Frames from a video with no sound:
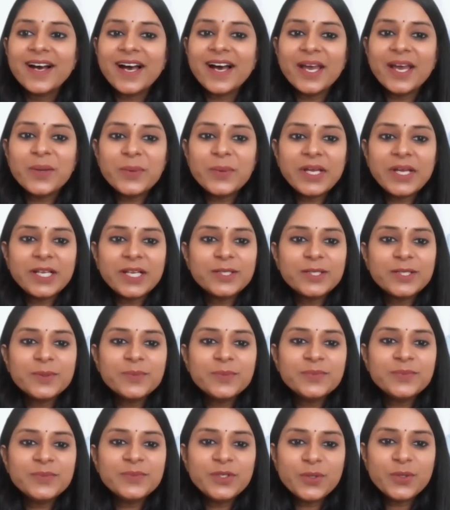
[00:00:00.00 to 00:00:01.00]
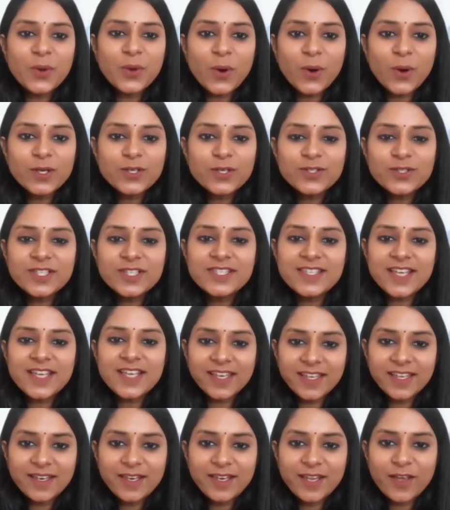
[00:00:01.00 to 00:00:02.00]
I welcome you all to the
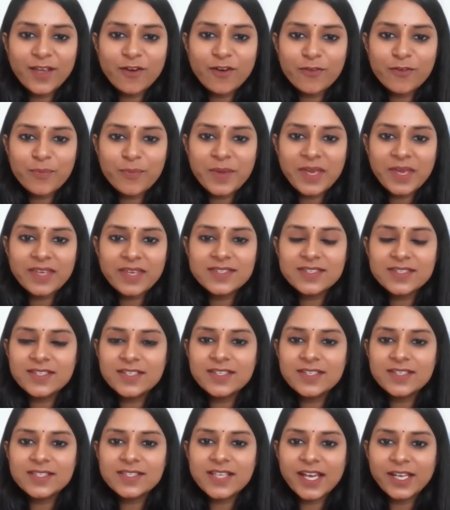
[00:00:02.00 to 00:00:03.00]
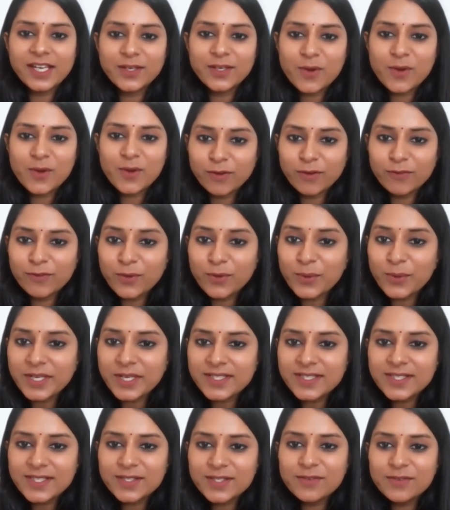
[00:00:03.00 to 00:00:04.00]
second day of Pink City Design
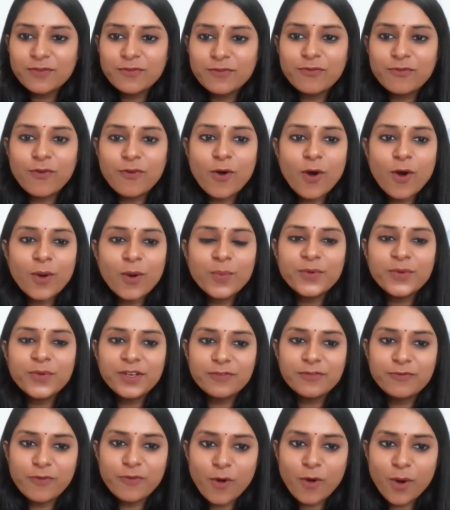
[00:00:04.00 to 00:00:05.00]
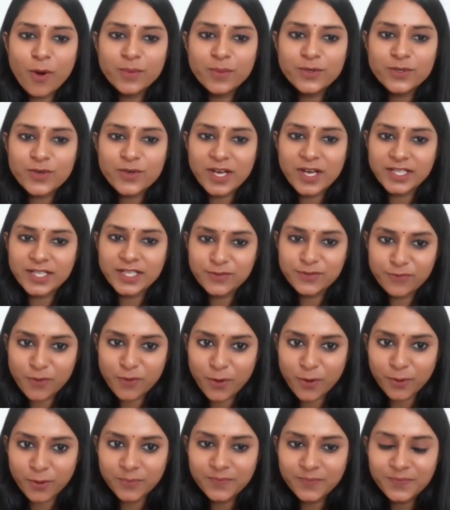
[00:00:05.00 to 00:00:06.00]
Confluence, Form, Reform,
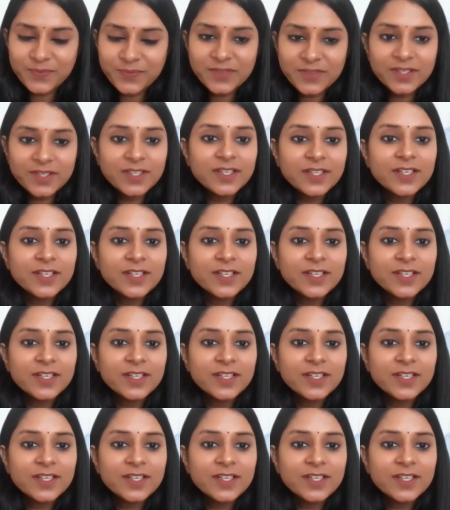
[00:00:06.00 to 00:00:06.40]
Transform.